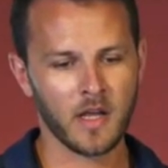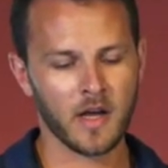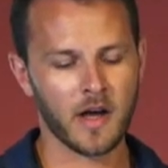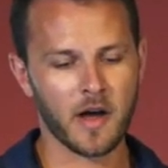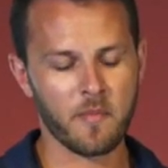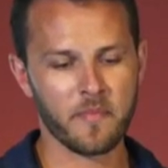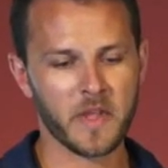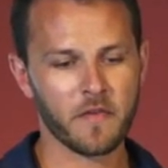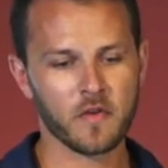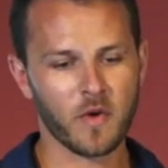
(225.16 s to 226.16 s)
Um,
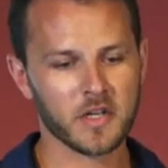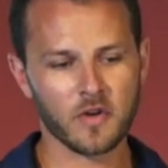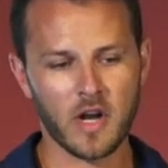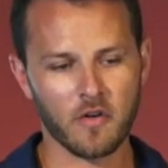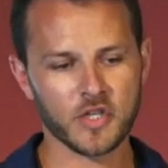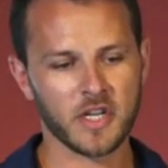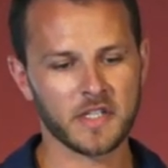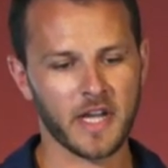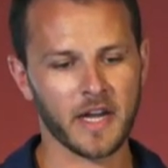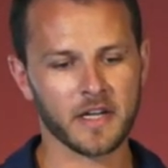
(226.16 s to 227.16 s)
if you want to launch an
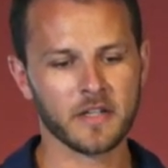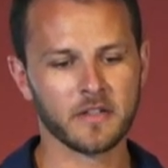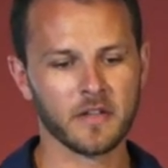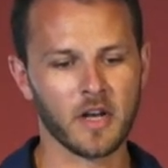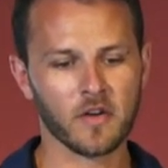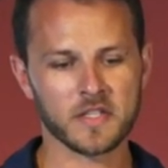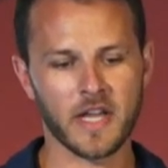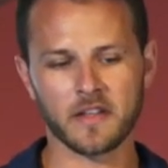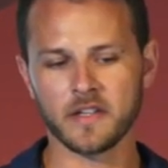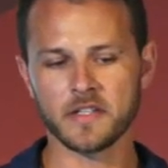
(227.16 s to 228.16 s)
attack, it looks
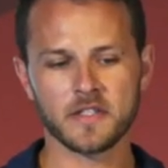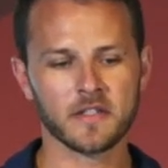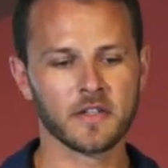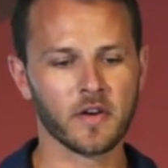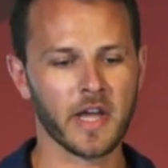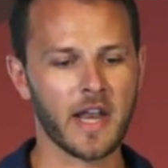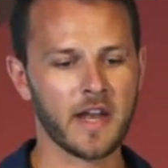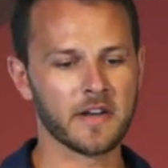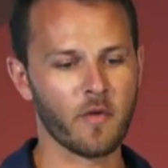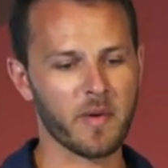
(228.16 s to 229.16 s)
like this. You can
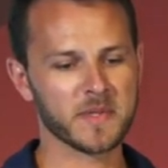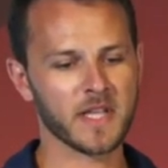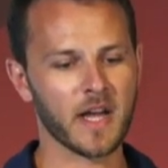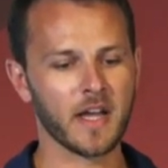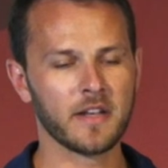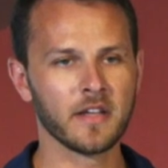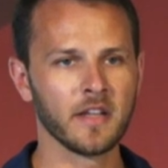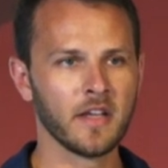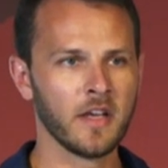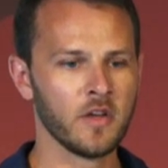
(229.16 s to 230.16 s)
enter a website,
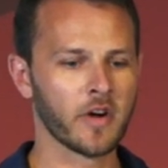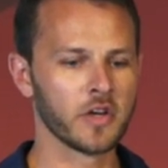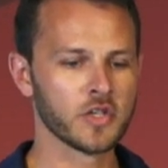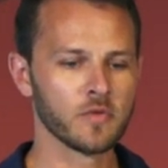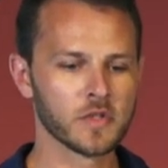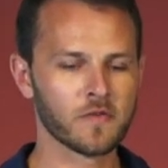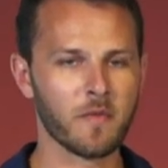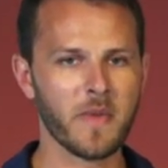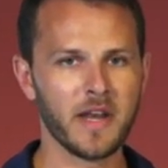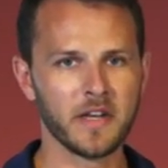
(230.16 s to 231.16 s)
you can choose from
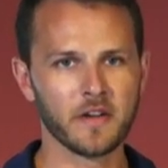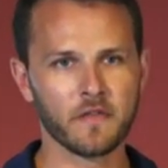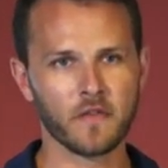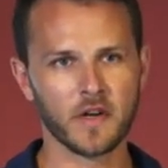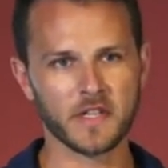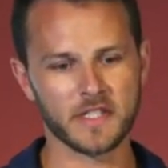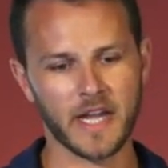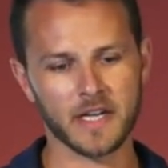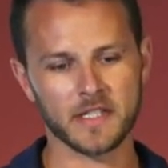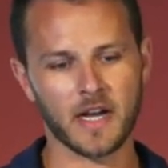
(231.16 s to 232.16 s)
many different
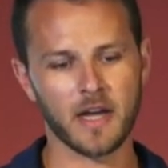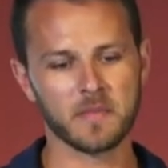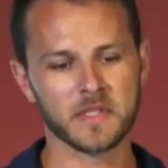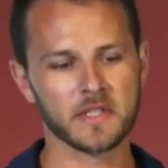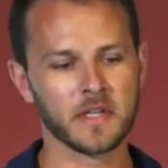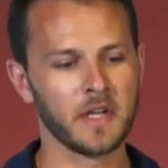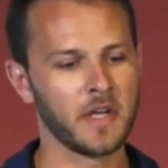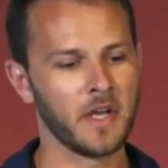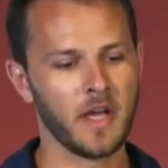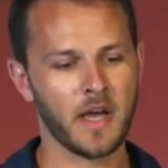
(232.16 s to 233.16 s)
attack types
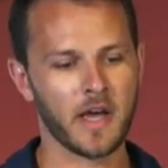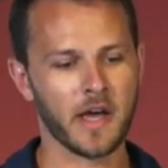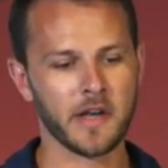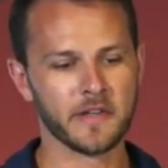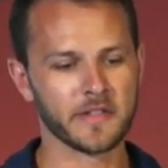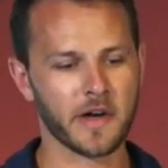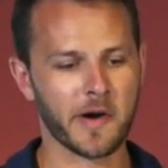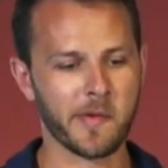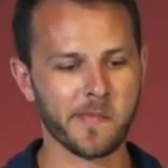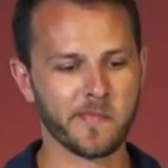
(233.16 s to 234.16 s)
and
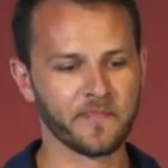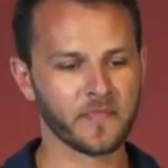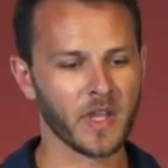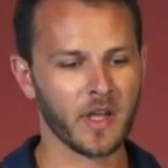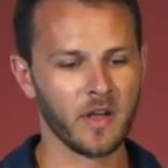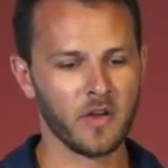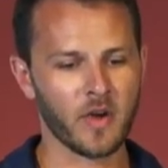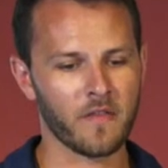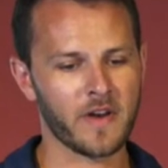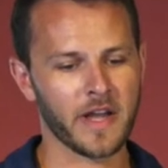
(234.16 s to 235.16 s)
um, you
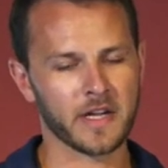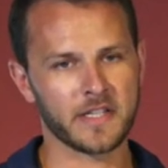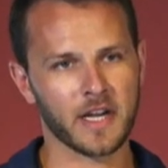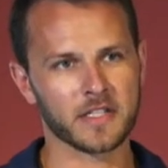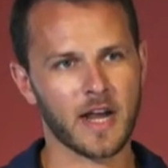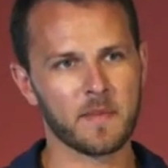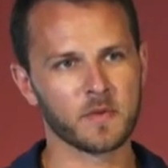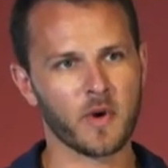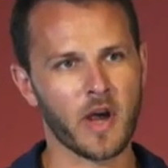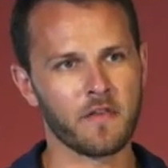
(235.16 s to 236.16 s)
have like attack types
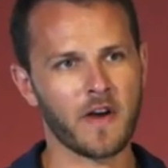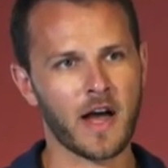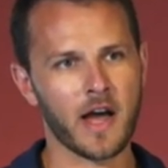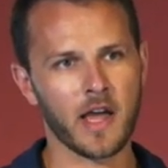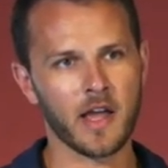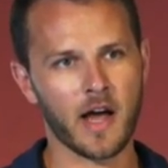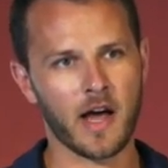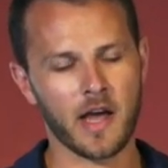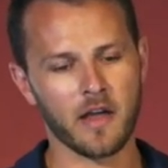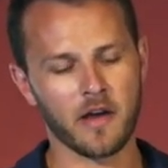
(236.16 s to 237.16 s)
where you have high,
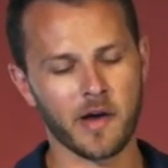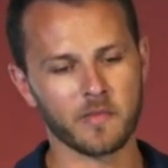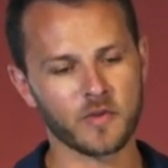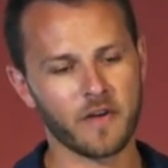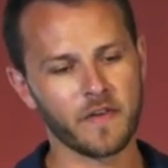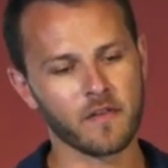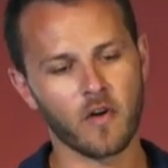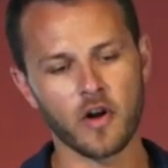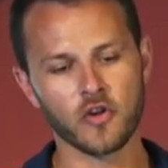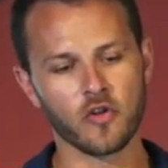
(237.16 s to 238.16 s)
high um, traffic
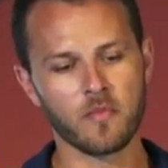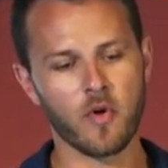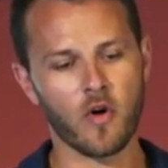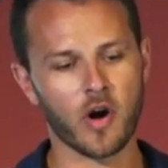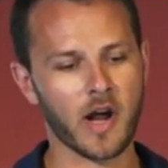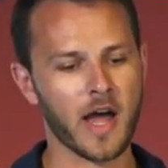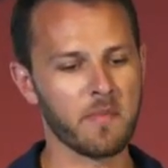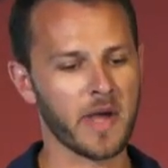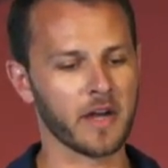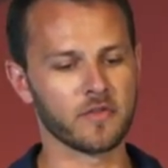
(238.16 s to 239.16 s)
volume or high
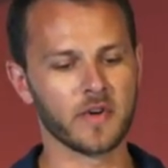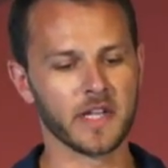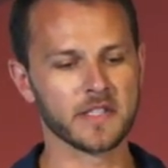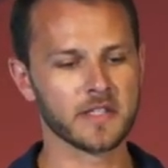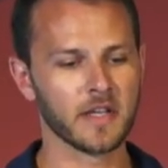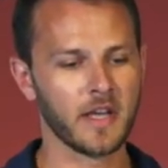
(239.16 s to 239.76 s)
packet rates.